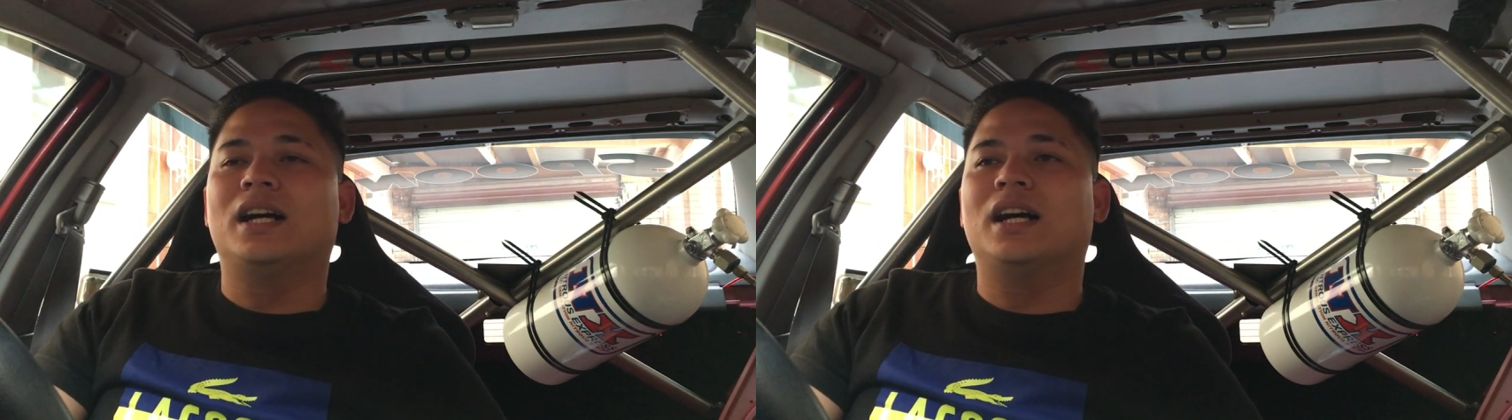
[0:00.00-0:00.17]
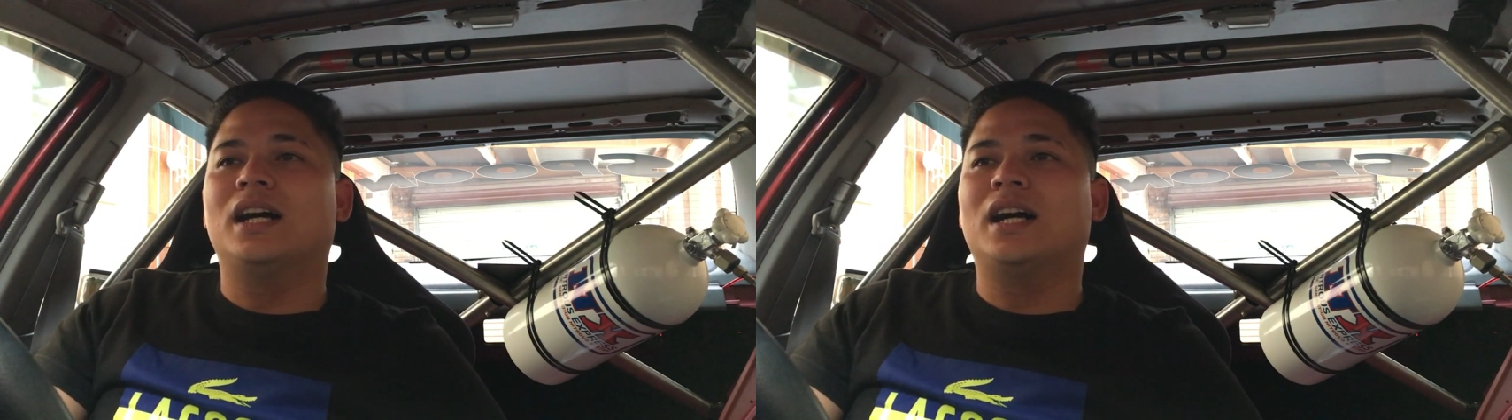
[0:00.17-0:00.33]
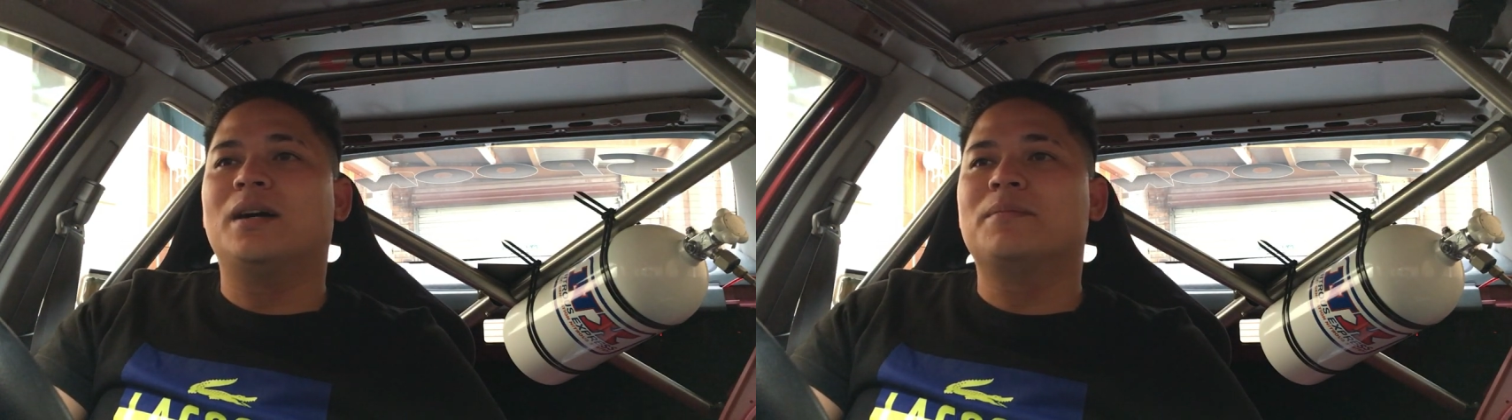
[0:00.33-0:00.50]

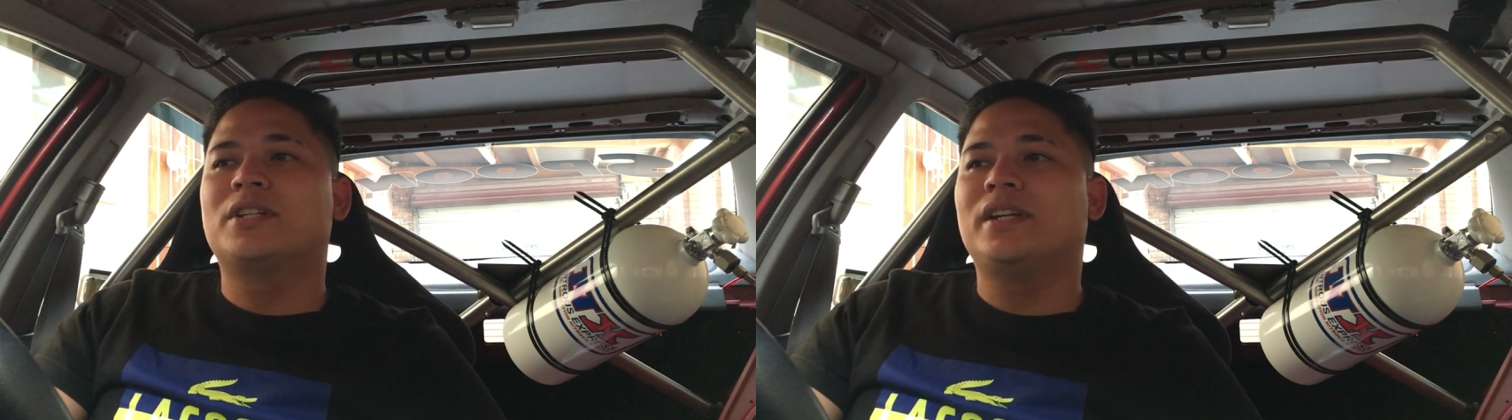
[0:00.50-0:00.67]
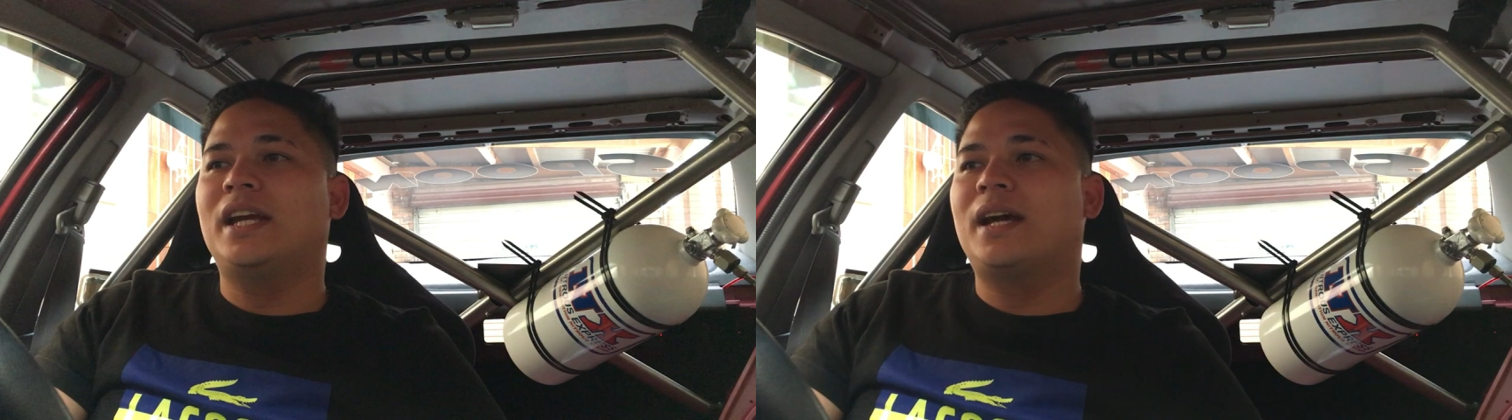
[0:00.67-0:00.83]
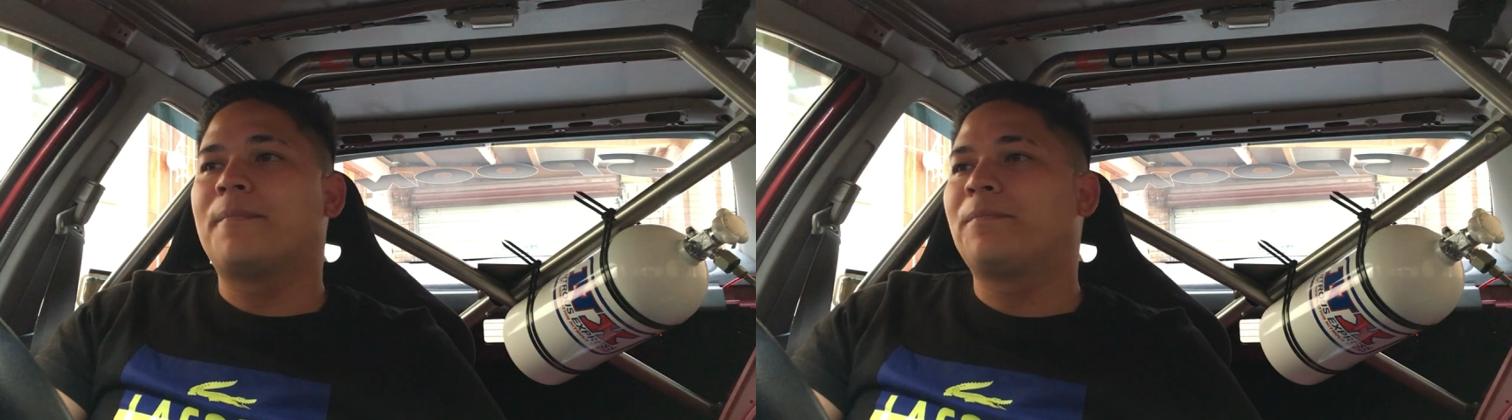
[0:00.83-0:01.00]
um, so
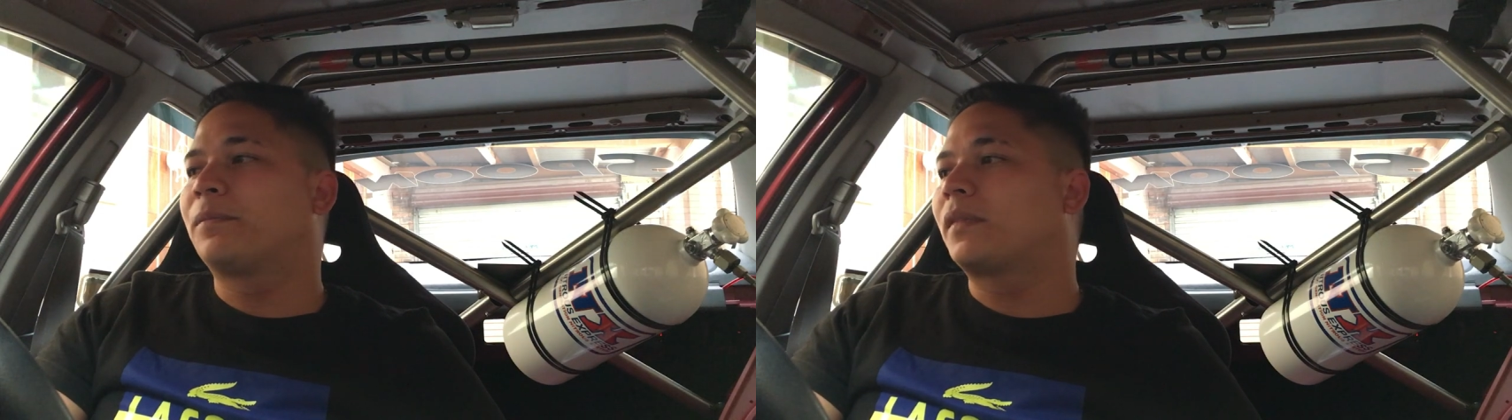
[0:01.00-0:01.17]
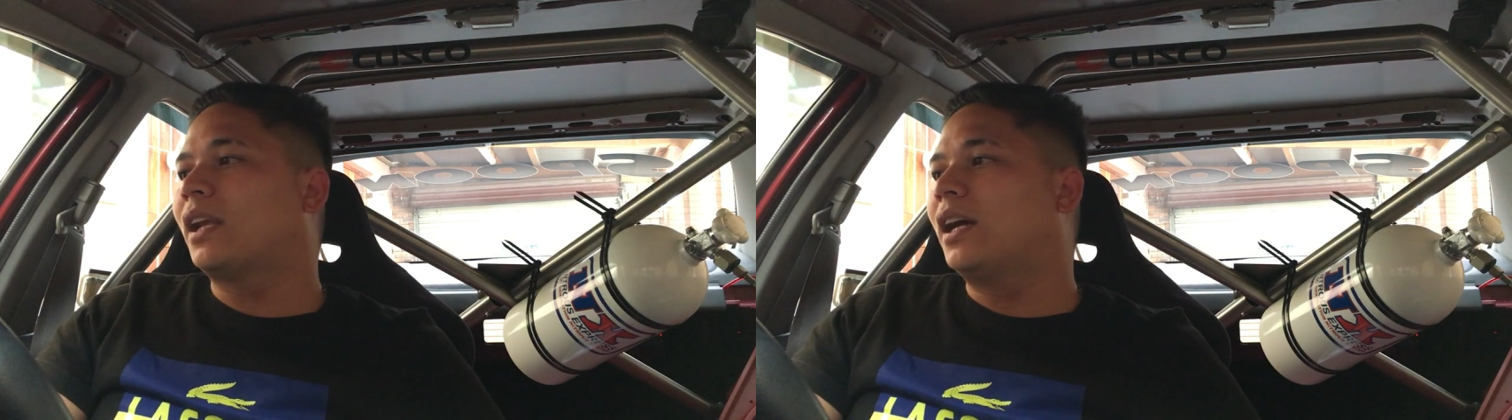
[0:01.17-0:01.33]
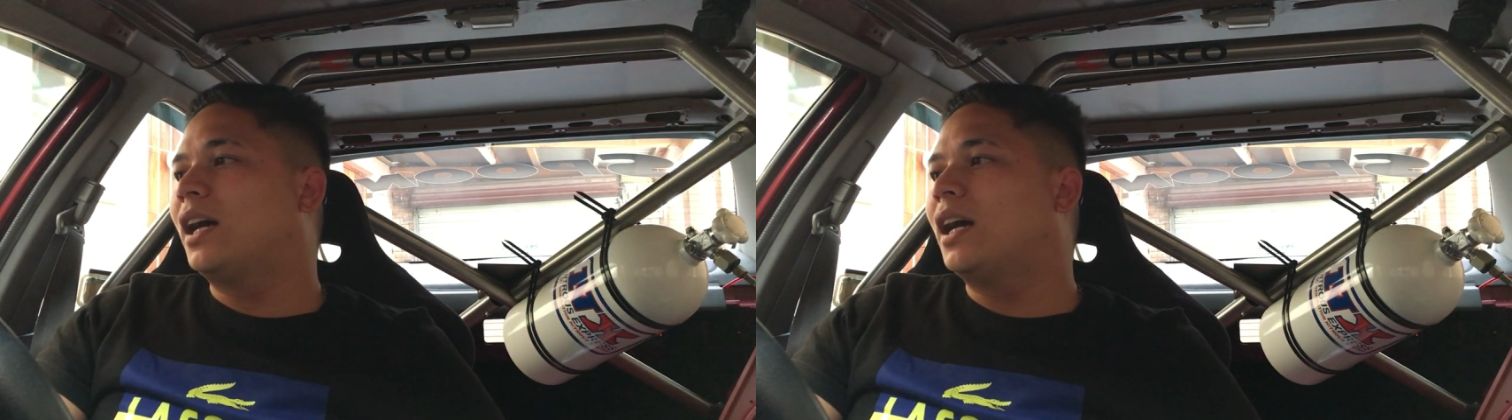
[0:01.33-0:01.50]
yeah
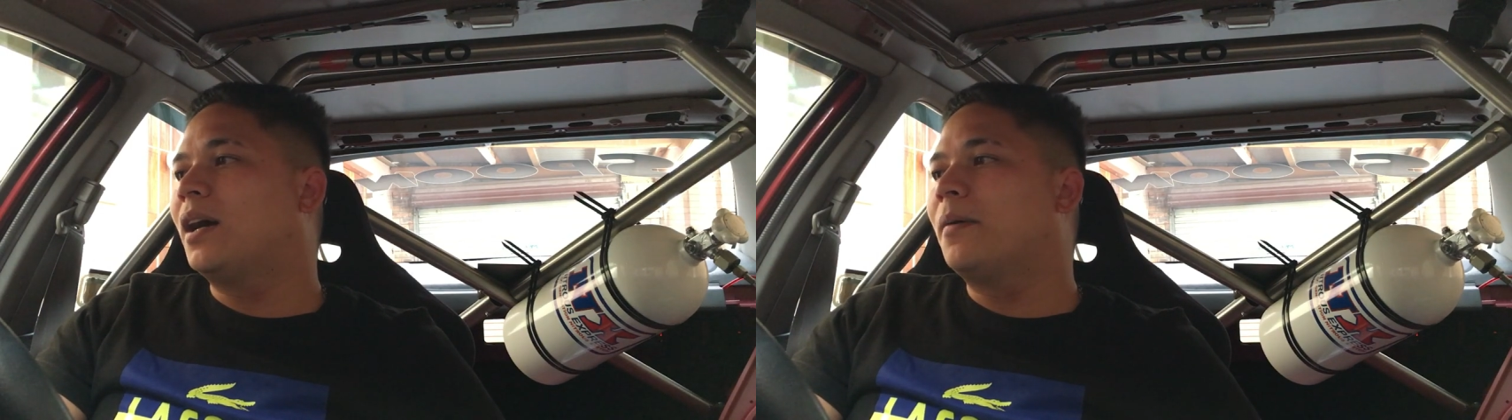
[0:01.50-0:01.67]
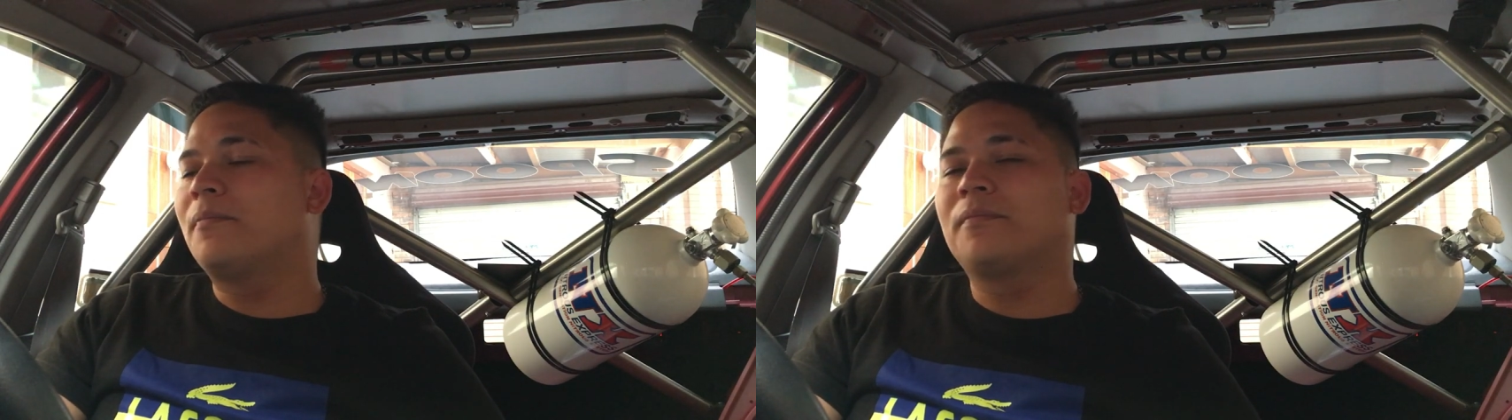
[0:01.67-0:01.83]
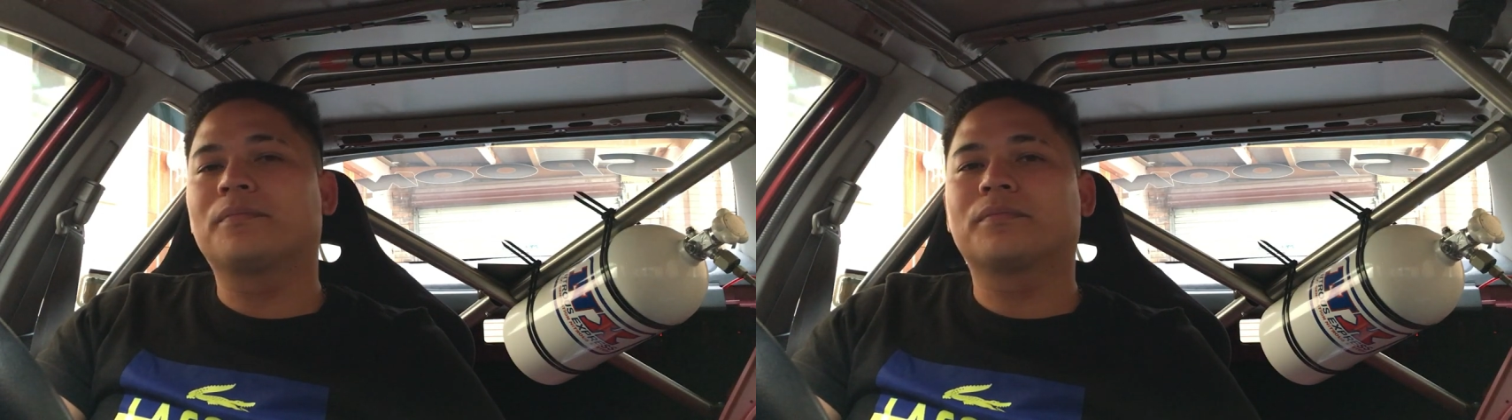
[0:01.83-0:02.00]

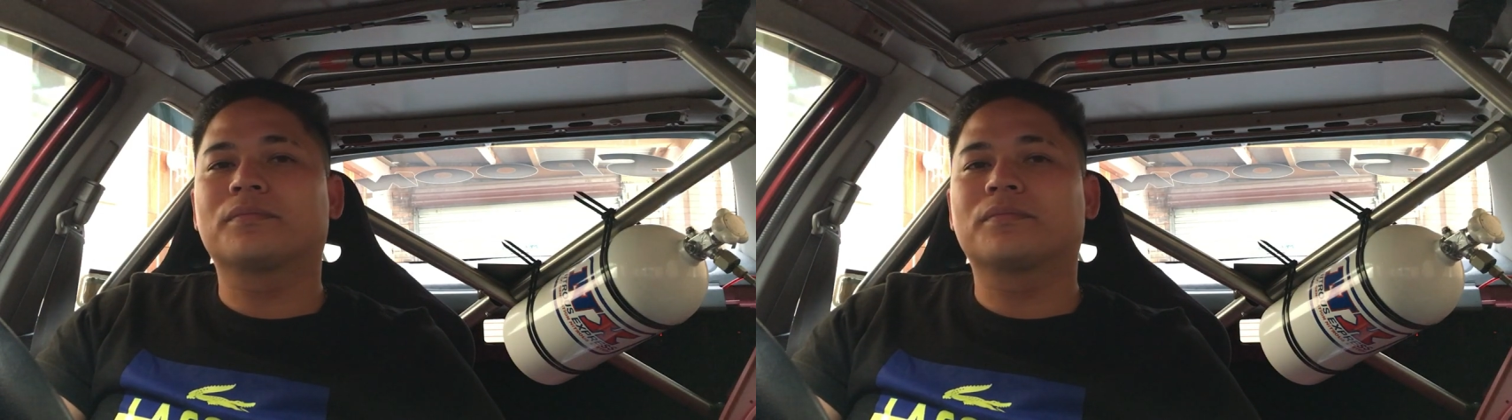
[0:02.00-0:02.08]
um,